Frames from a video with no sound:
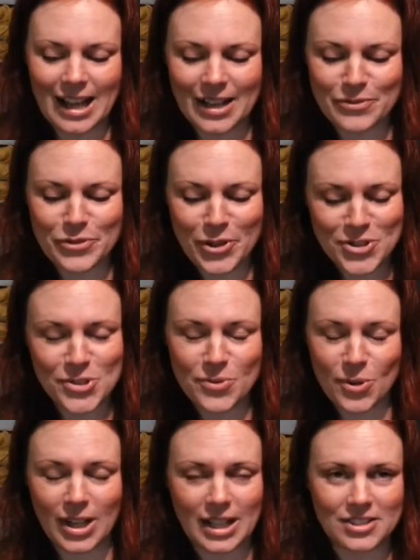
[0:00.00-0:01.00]
First of
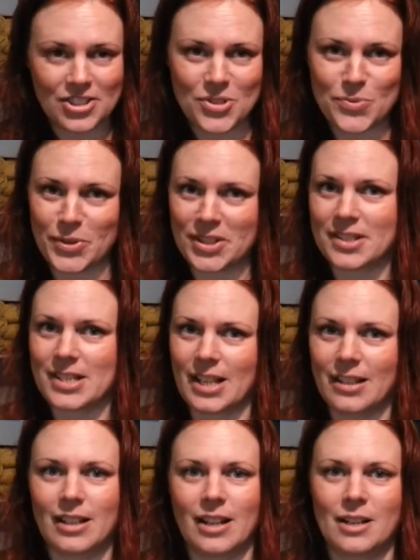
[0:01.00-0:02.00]
all, I just want to say
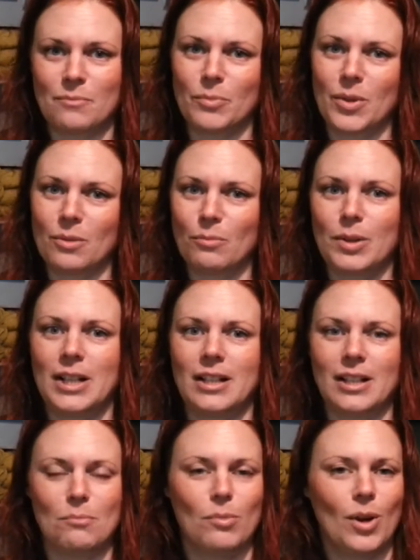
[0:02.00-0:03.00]
that I am
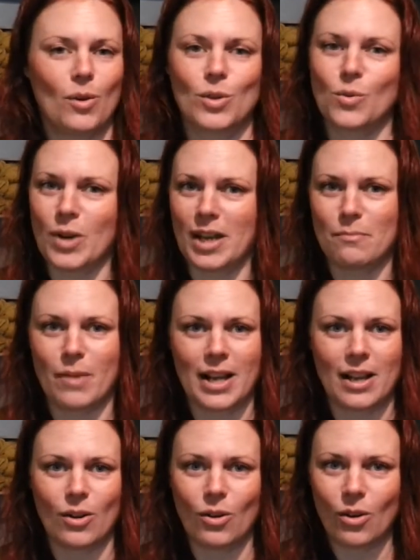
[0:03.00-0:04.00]
completely blown away
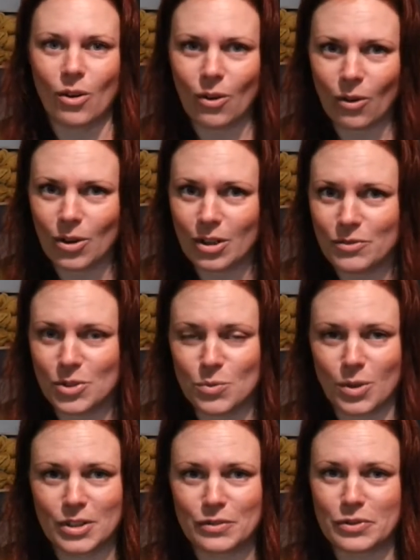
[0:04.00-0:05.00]
by all of you
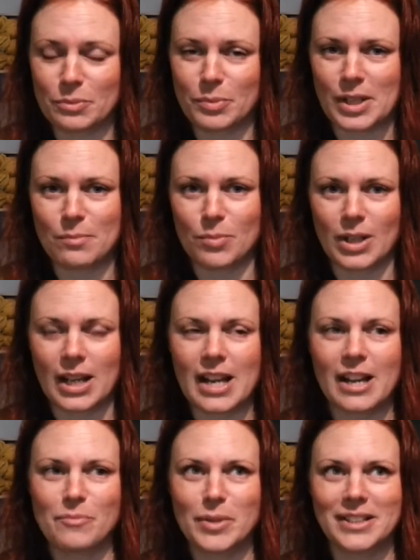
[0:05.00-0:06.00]
wonderful people. I
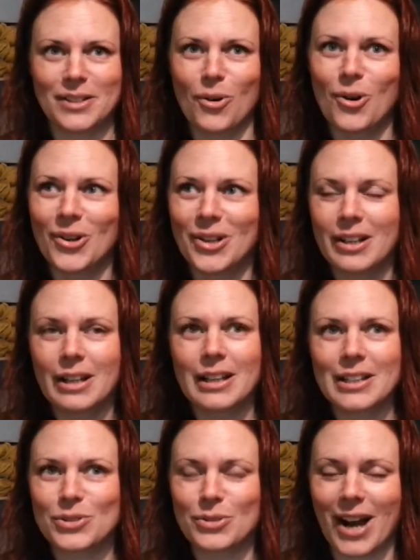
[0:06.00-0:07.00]
have been
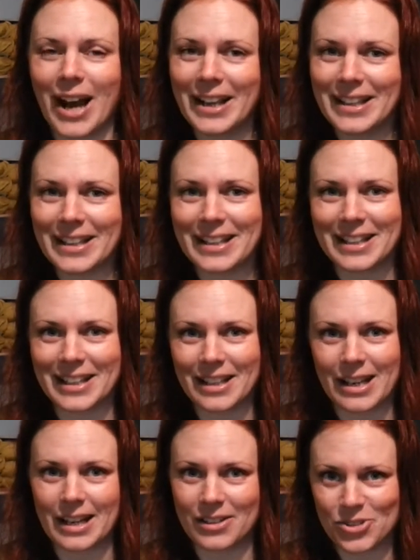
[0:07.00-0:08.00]
crying,
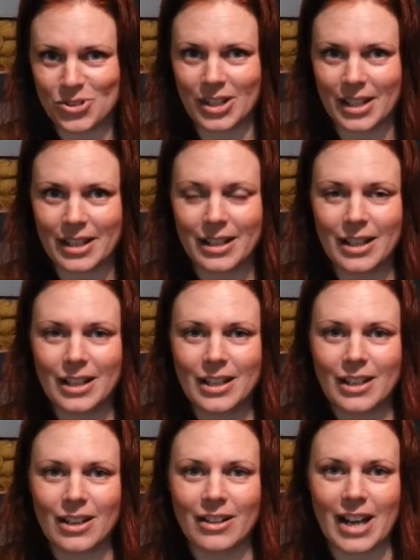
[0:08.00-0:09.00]
actually,
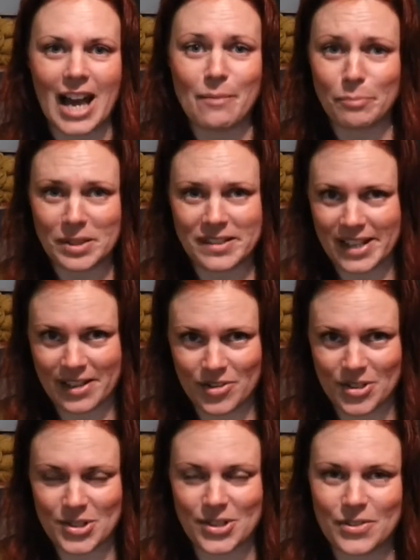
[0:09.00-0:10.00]
happy
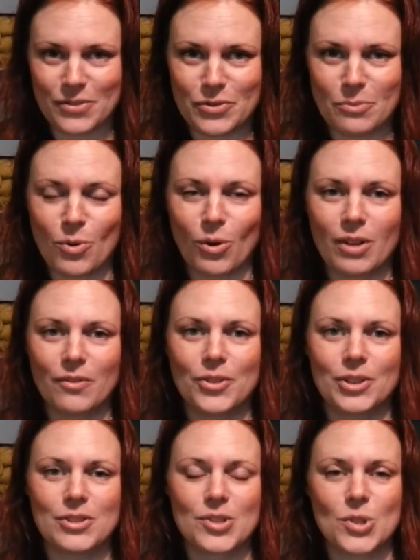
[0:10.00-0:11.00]
tears from all of
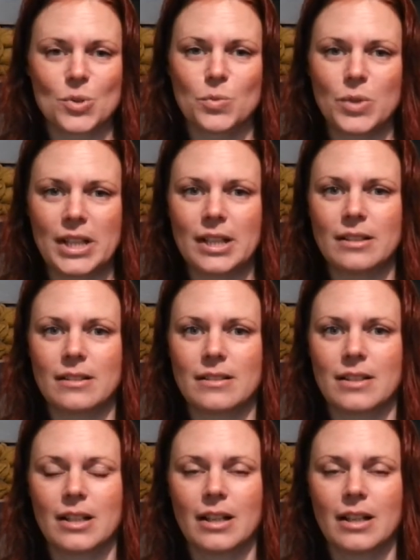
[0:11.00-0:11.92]
the sweet